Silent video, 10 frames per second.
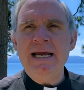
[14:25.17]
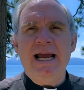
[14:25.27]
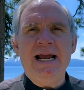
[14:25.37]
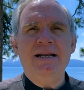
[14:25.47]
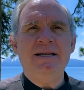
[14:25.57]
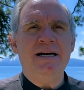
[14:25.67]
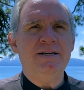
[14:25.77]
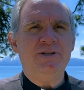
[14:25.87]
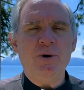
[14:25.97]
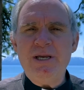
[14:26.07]
And
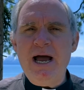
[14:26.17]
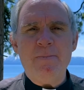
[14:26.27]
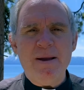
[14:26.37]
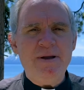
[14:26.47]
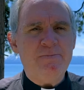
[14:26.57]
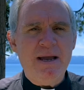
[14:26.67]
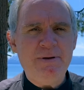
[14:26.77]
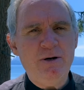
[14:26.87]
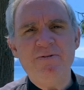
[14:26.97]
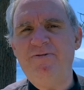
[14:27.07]
so, yeah, maybe
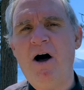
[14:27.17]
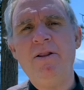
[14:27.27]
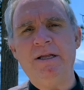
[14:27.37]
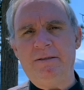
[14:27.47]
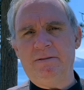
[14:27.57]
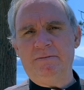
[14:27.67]
you have fallen.